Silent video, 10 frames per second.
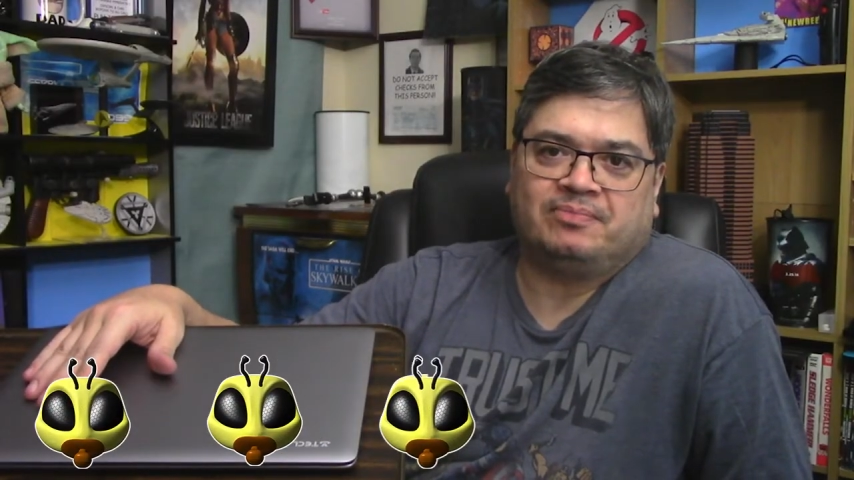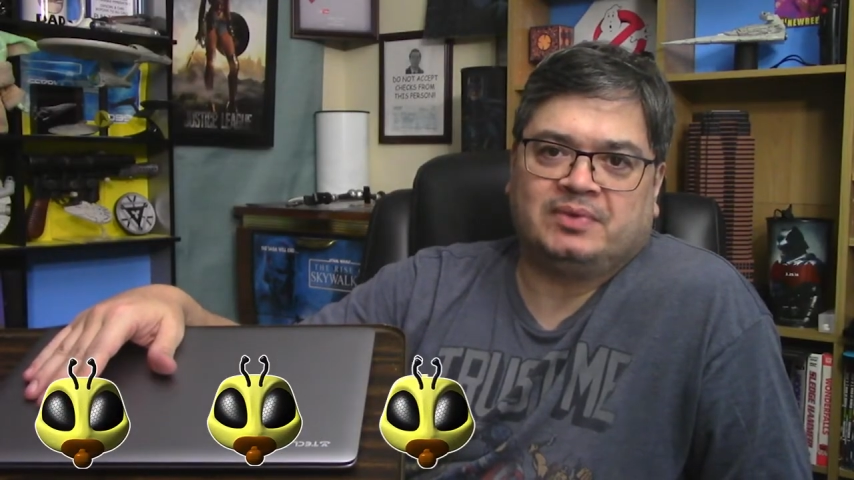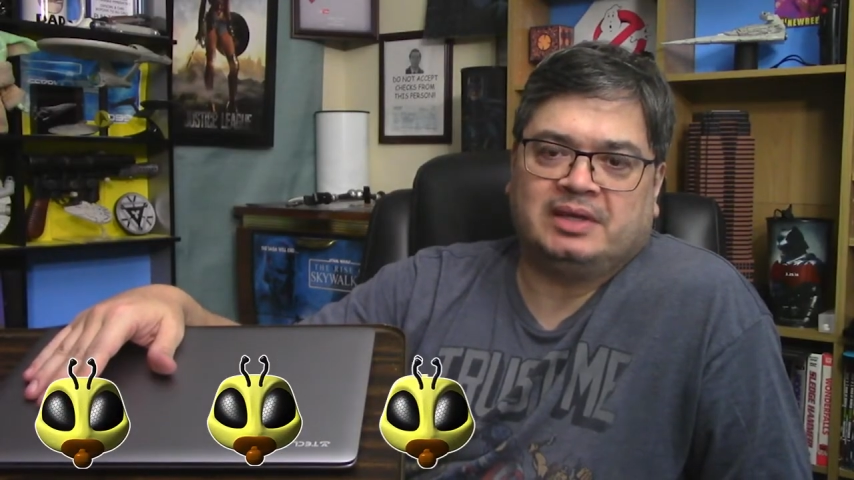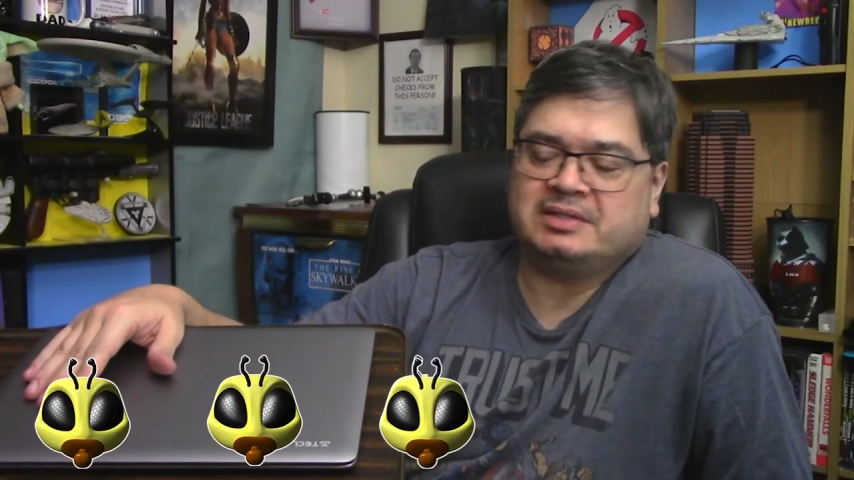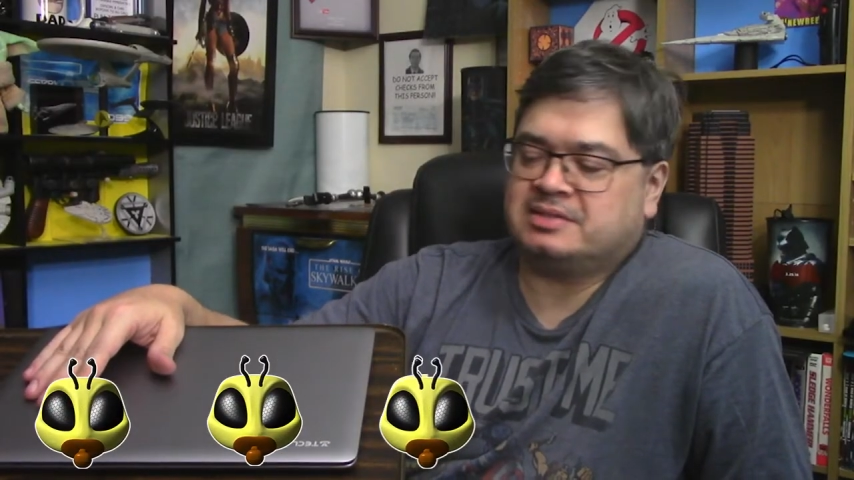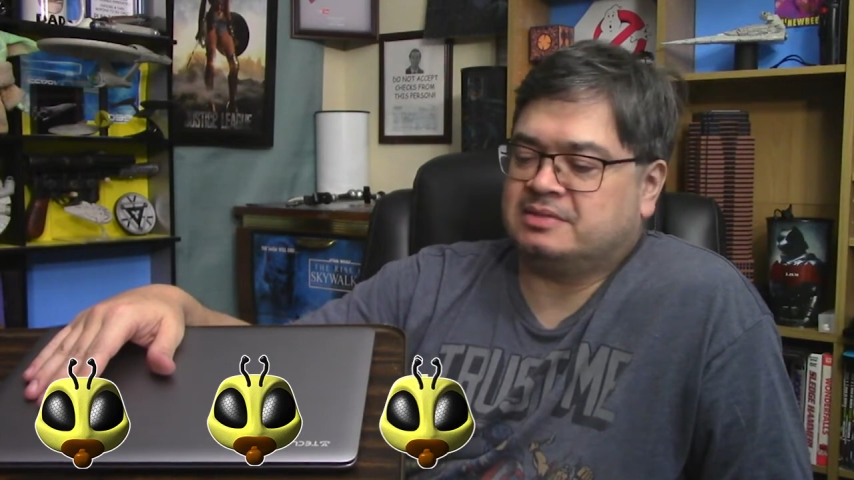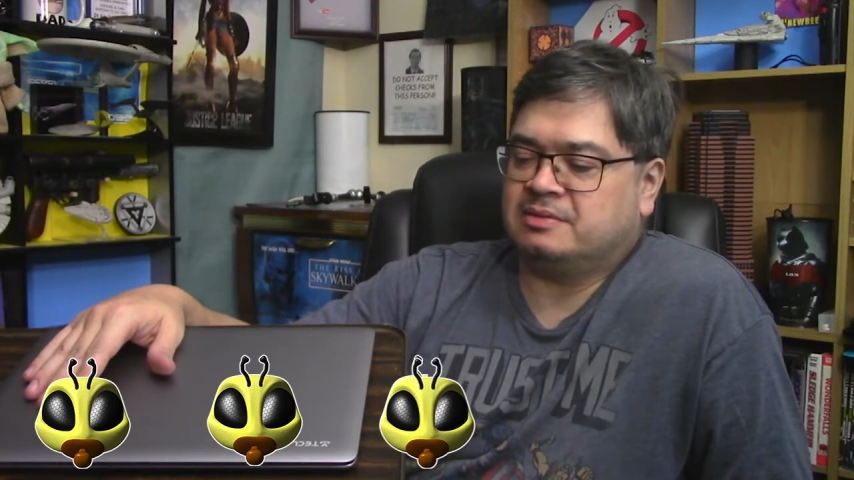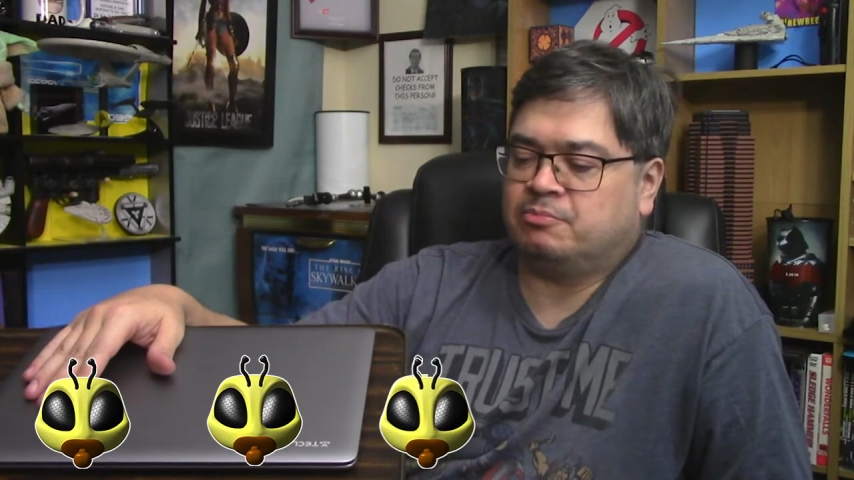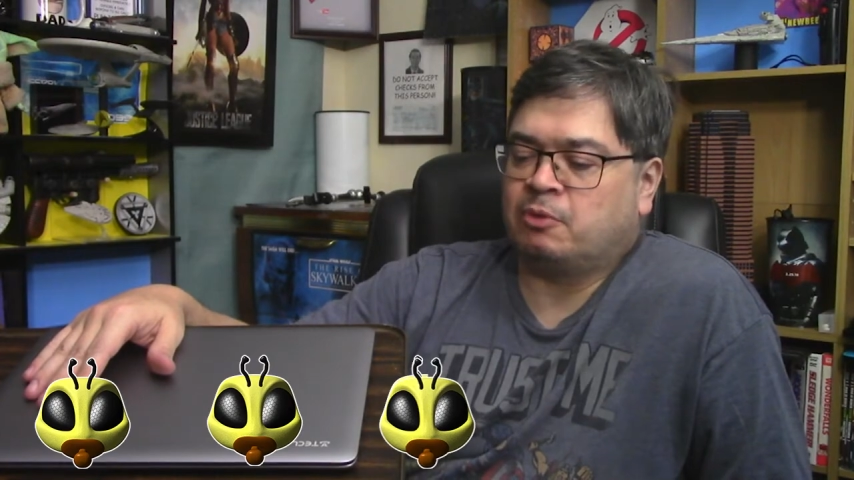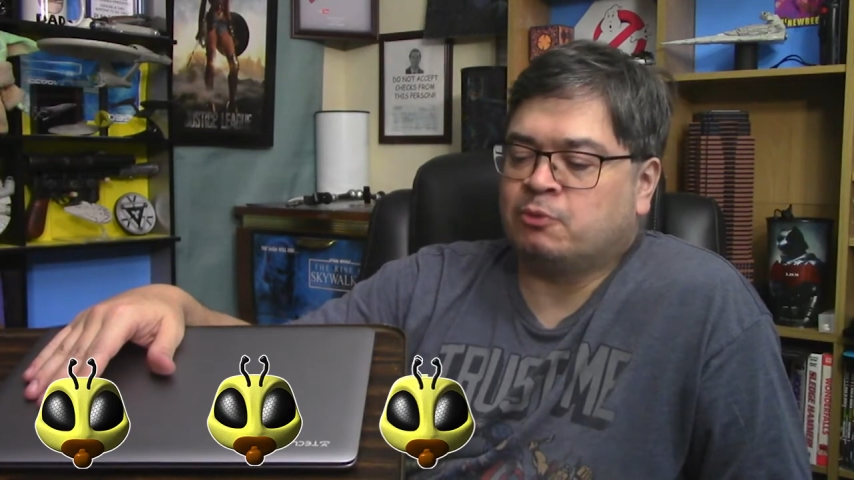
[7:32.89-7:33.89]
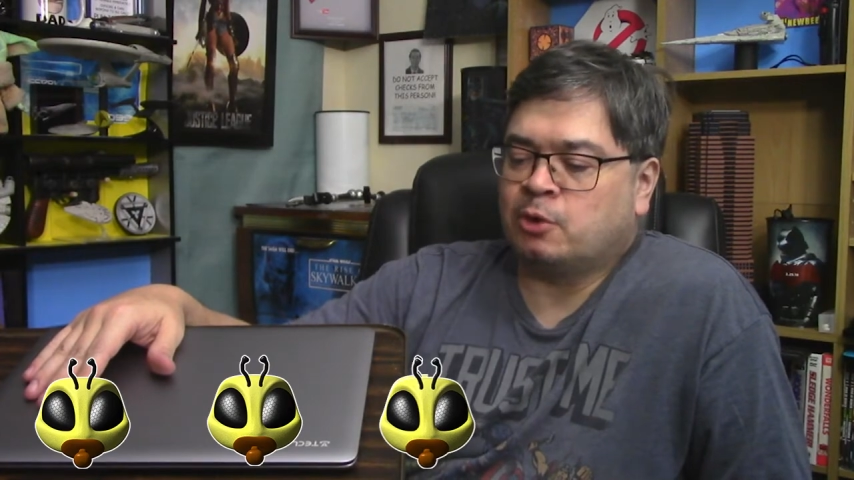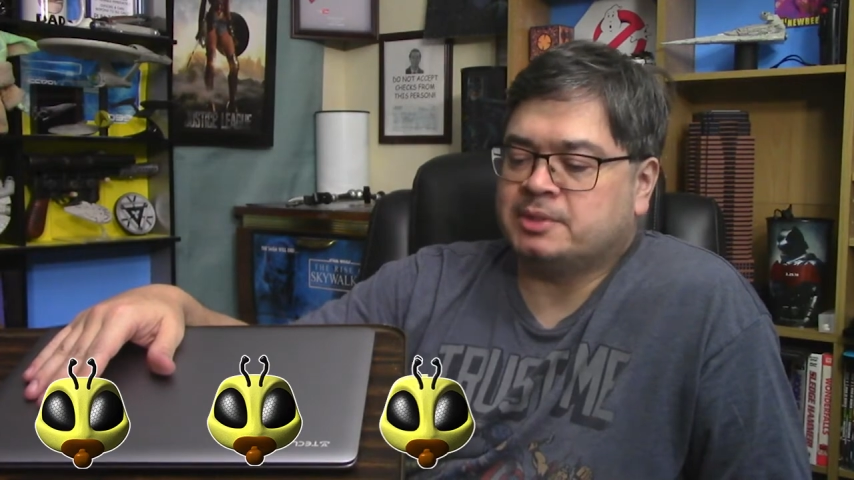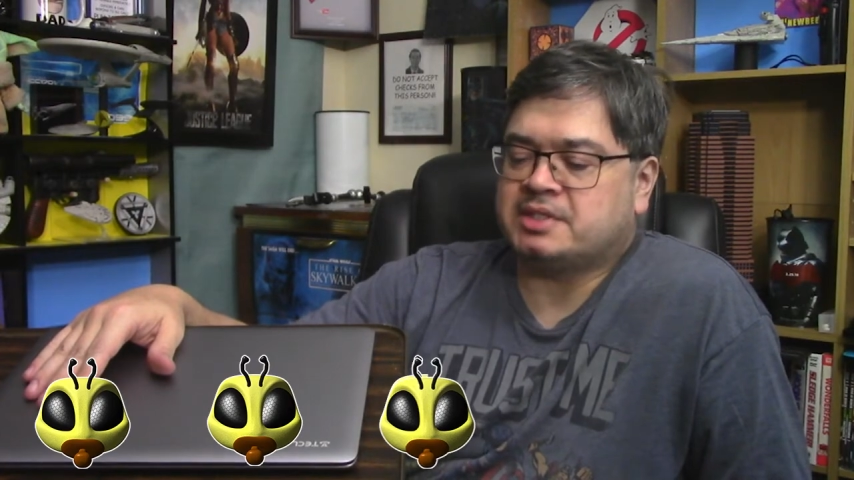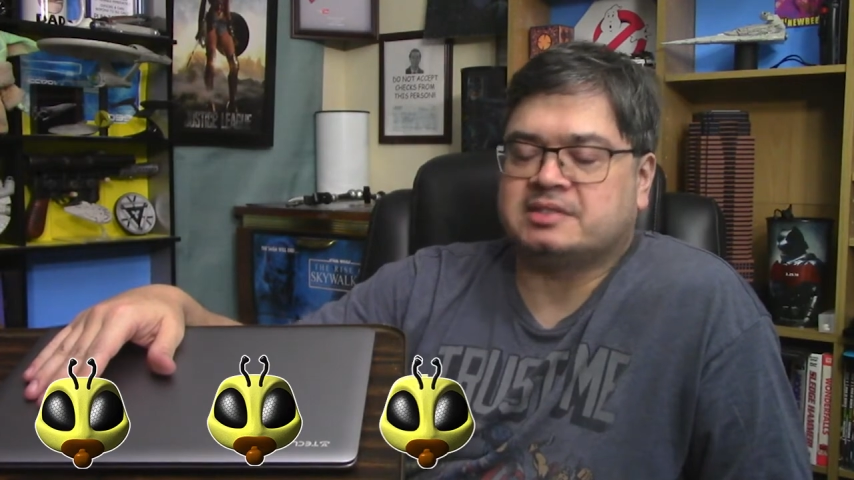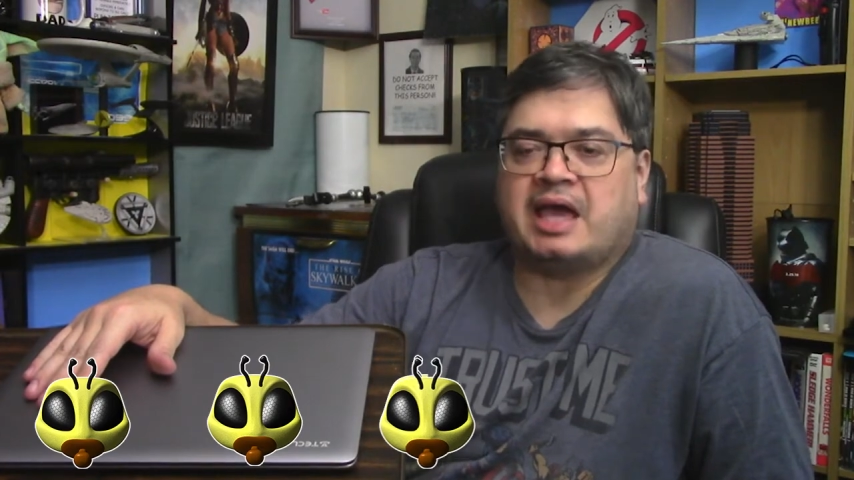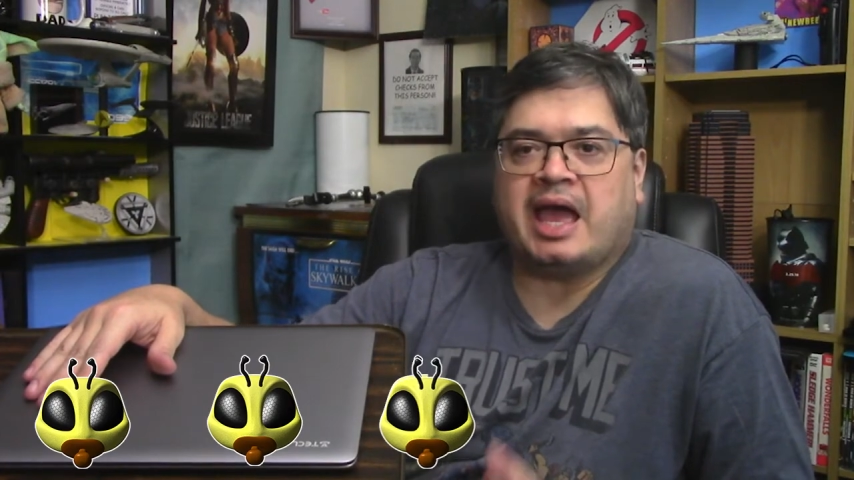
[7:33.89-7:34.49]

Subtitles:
Its performance is